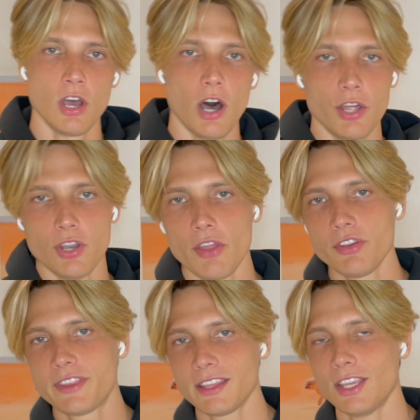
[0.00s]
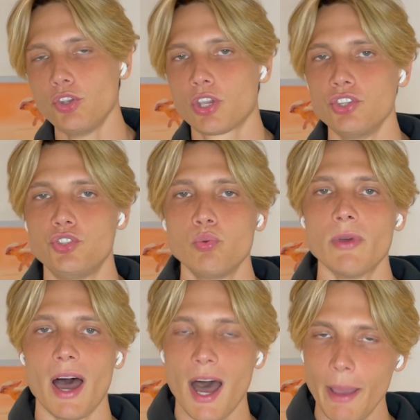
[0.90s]
Another thing that you could do
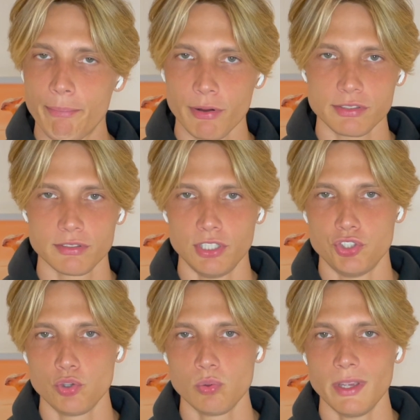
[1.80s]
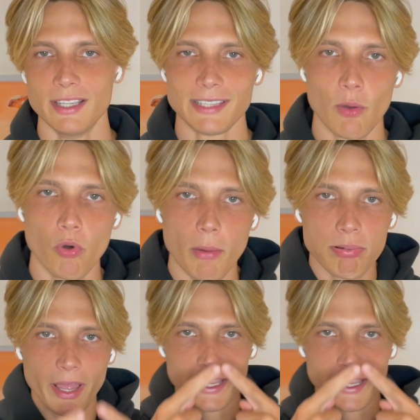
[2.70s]
that I personally do is I will apply